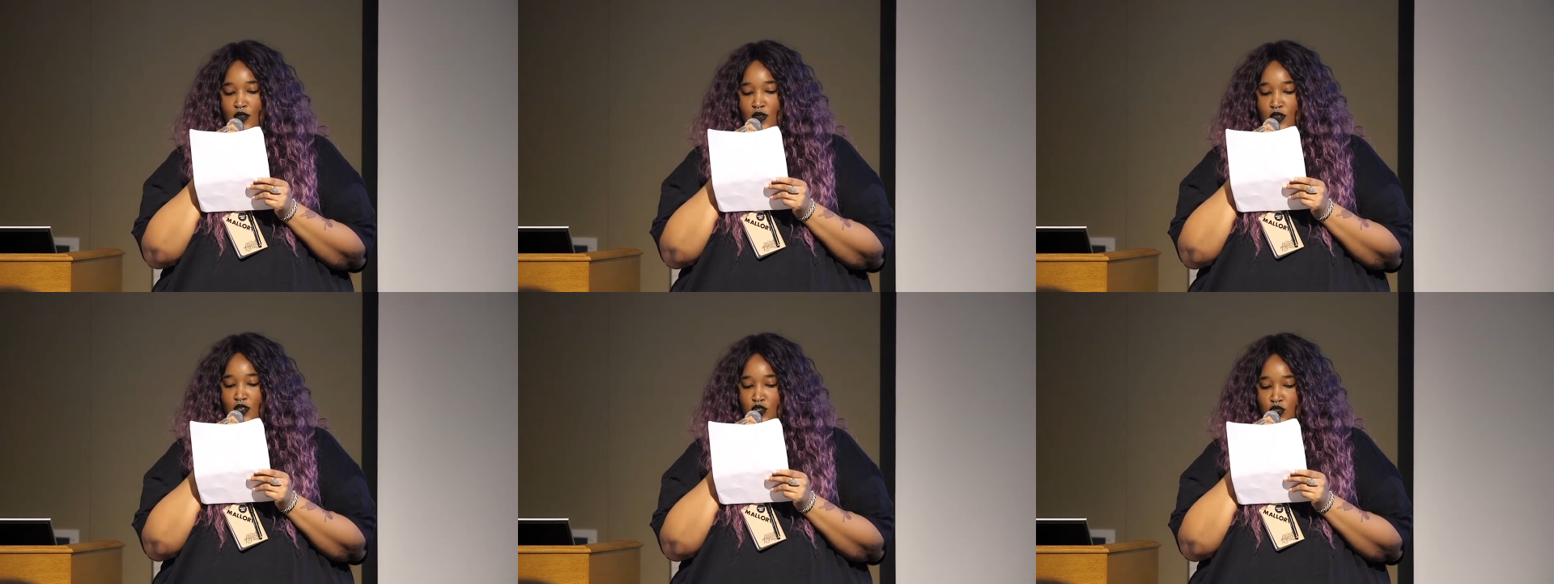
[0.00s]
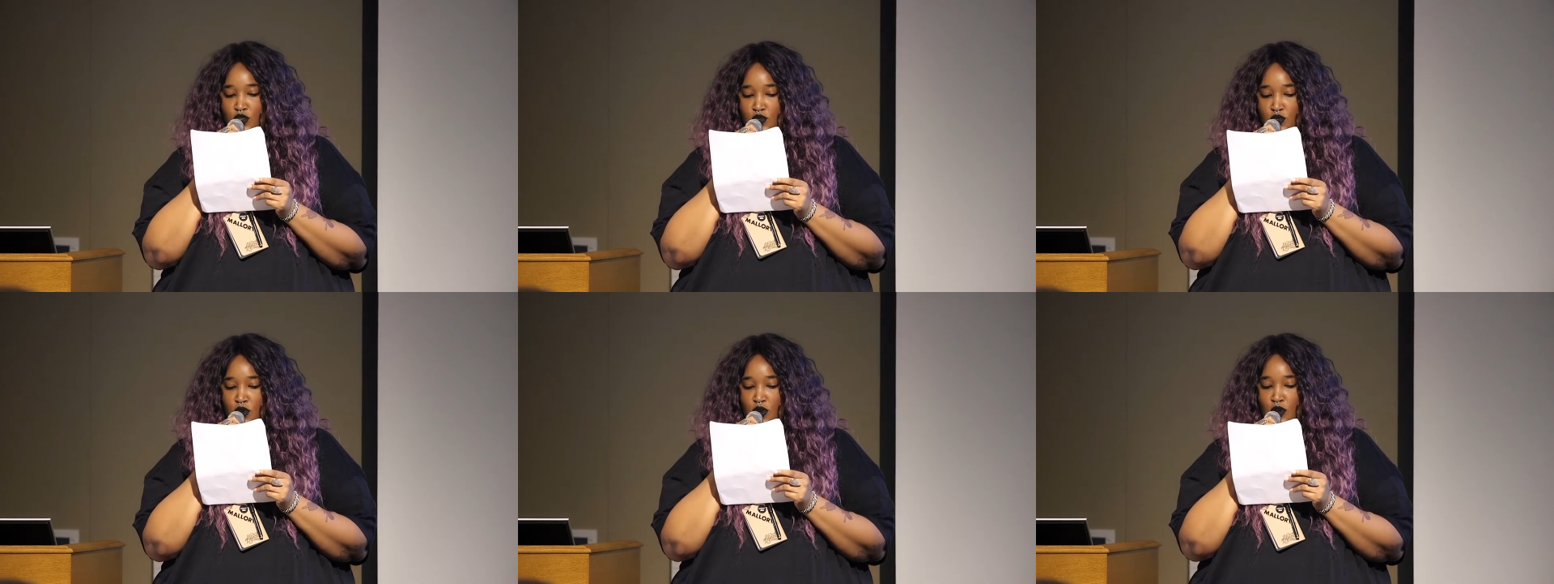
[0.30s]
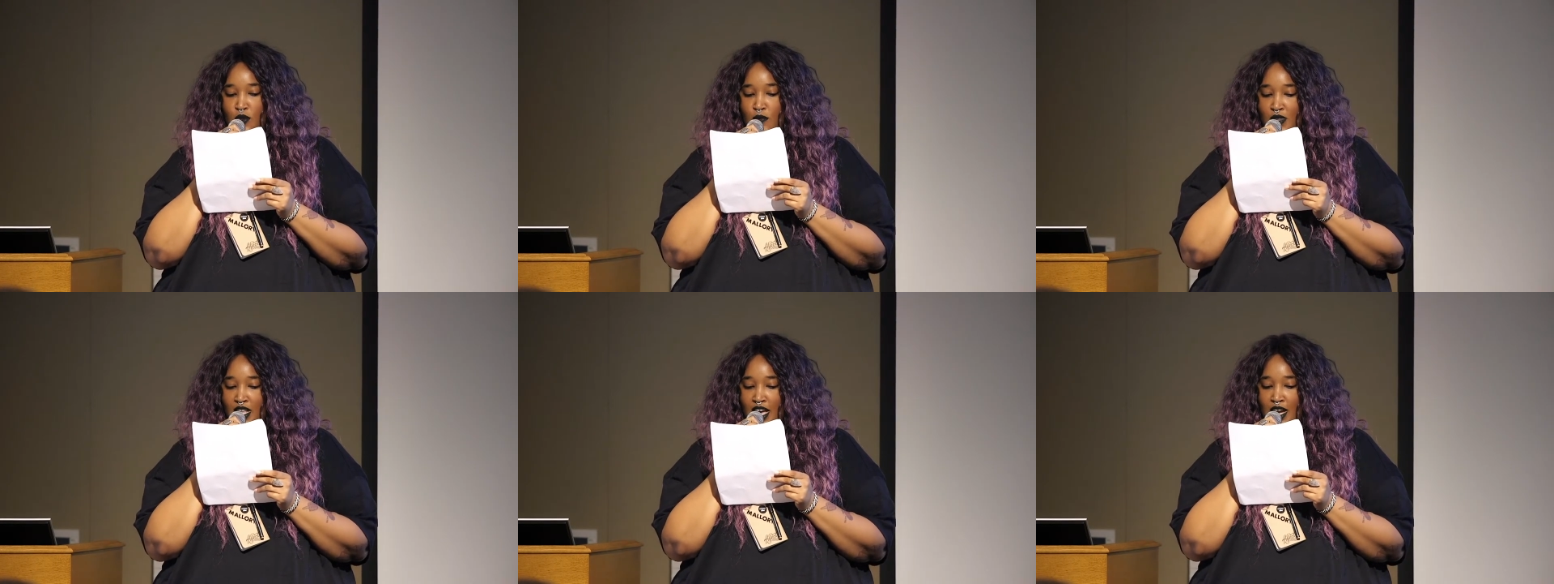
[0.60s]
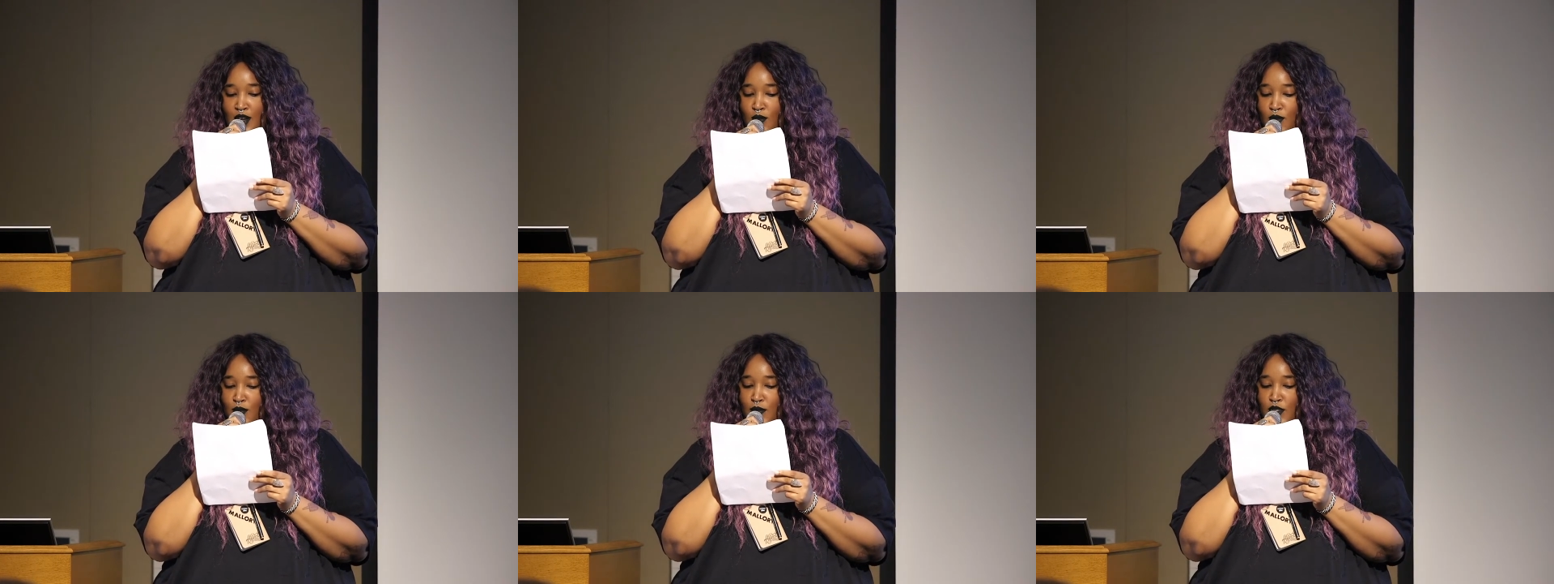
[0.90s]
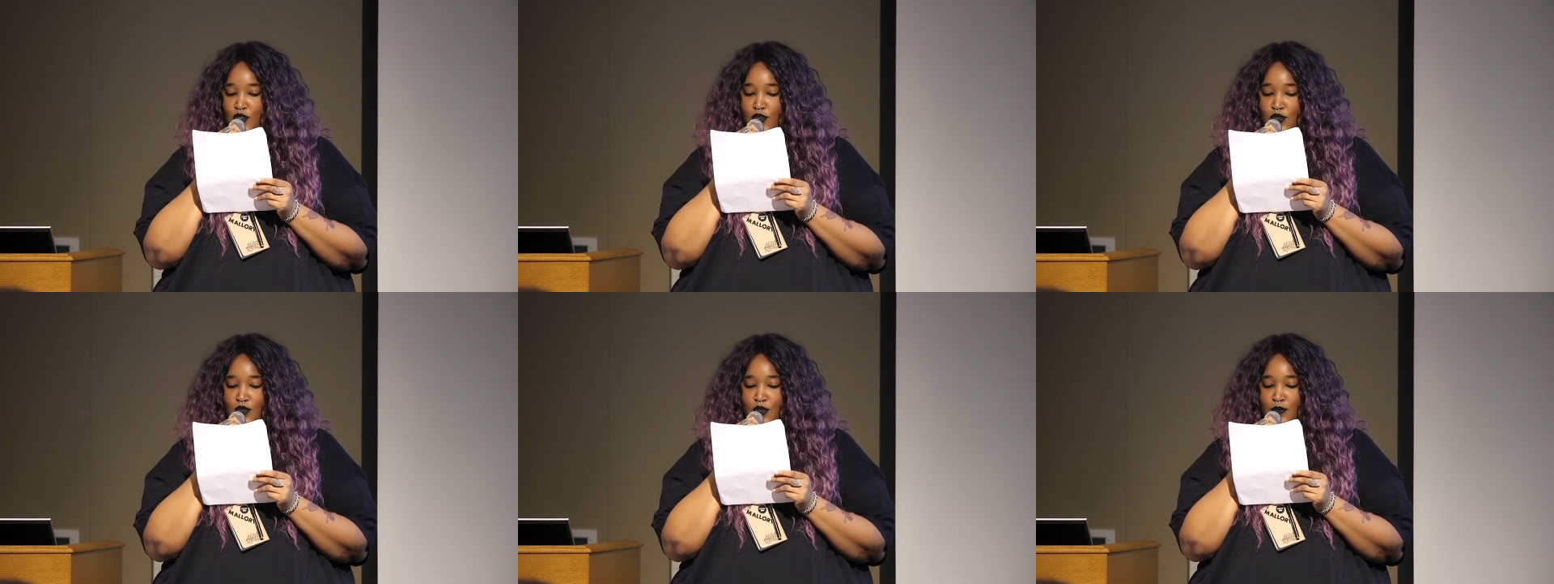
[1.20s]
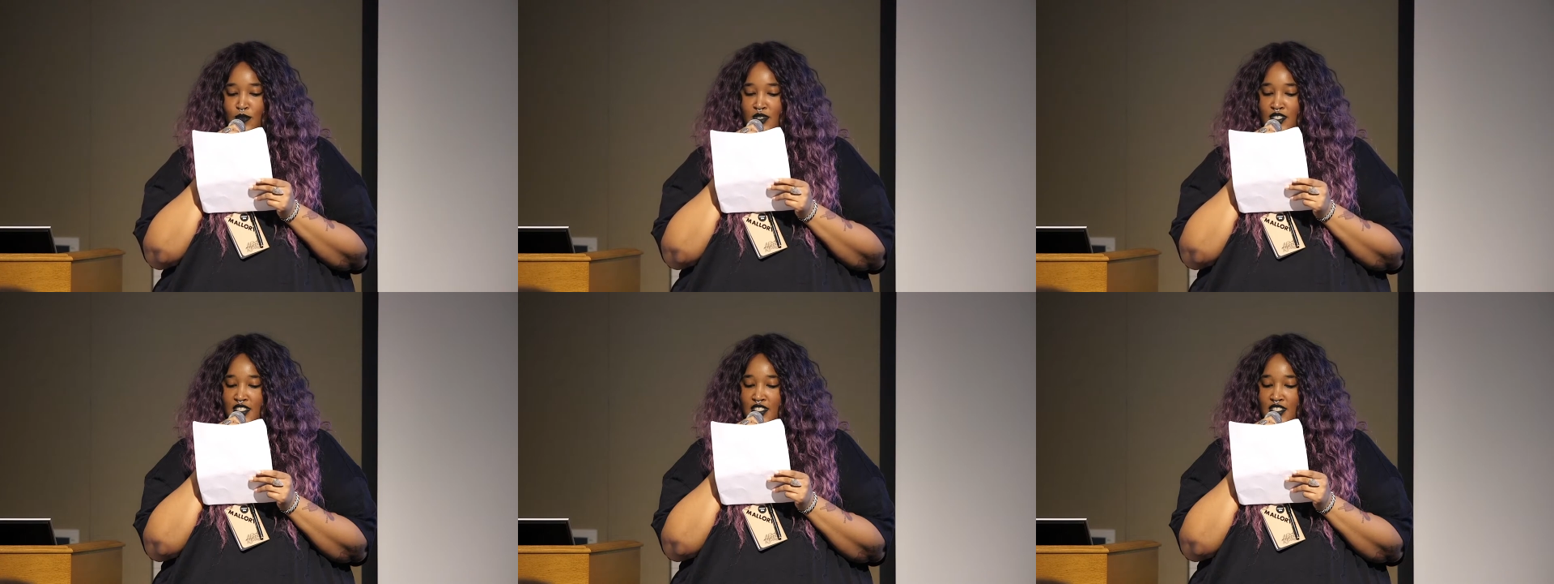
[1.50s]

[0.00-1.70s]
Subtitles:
The strong Black woman trope